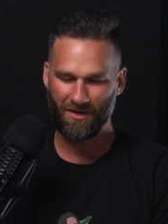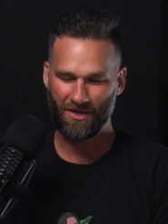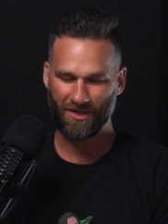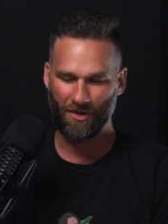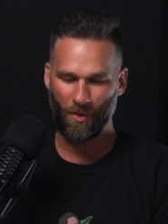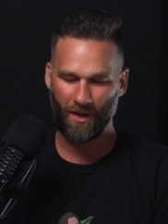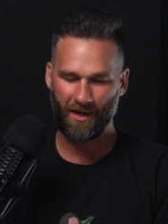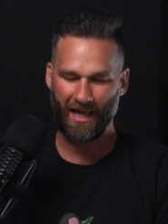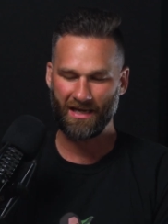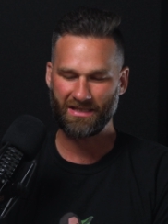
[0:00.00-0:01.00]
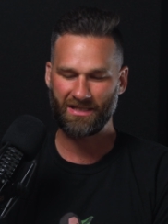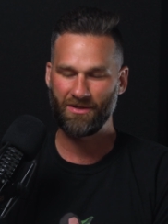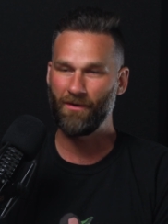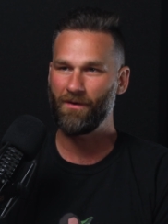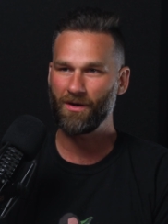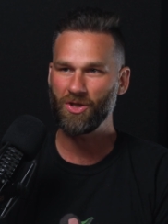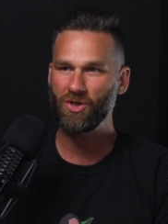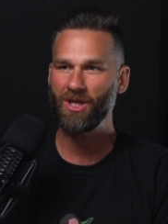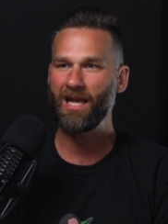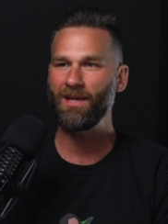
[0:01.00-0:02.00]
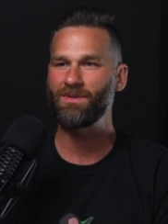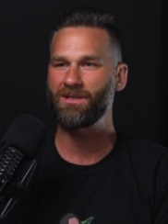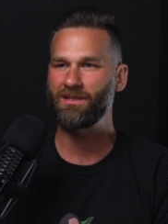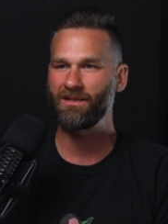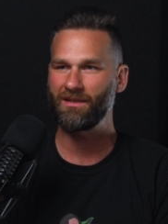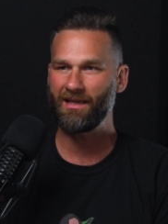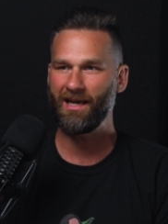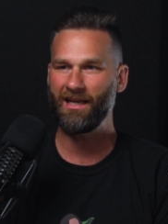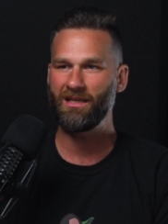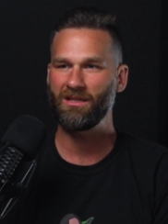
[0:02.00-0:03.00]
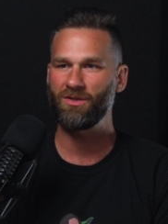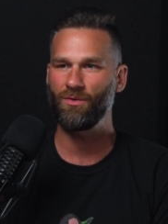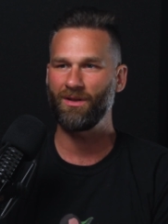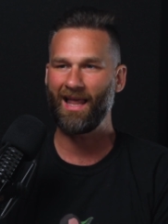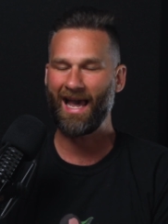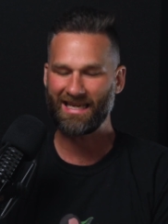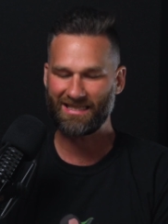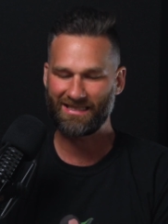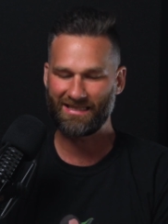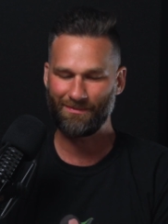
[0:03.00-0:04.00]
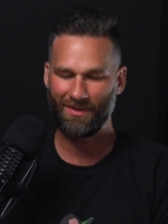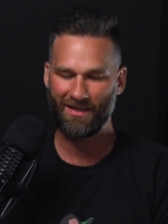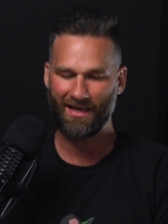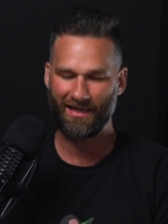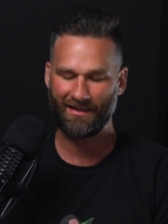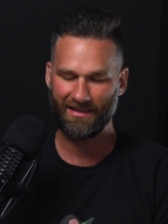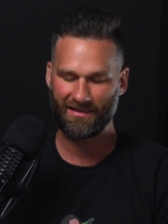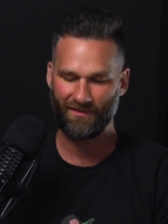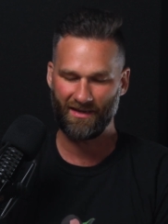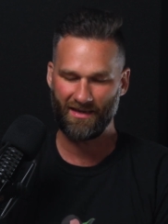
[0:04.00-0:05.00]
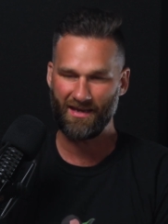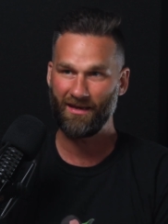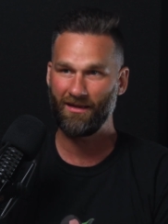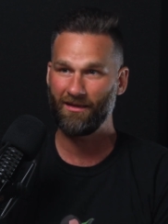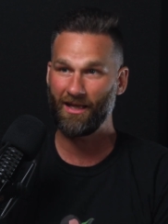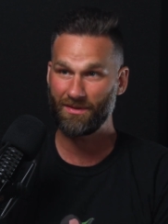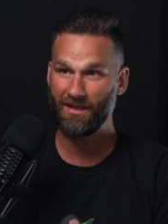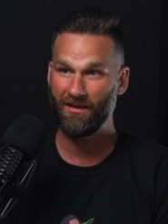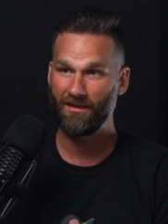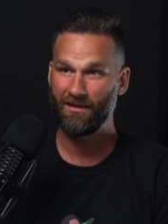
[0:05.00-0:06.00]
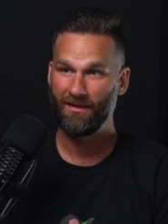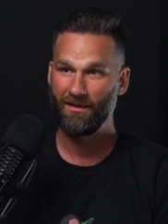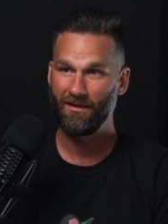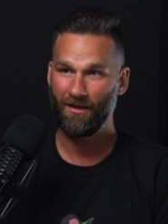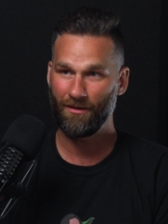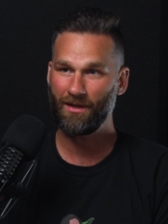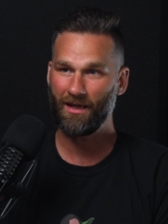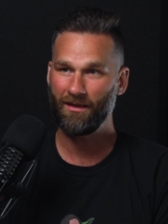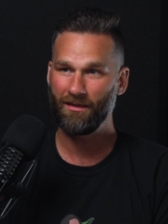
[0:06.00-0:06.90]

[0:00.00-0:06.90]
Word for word: And so no weird houses, no funky shapes. Yep. Got it. So last but not least. That was it. That was that it. was nine. Oh, okay.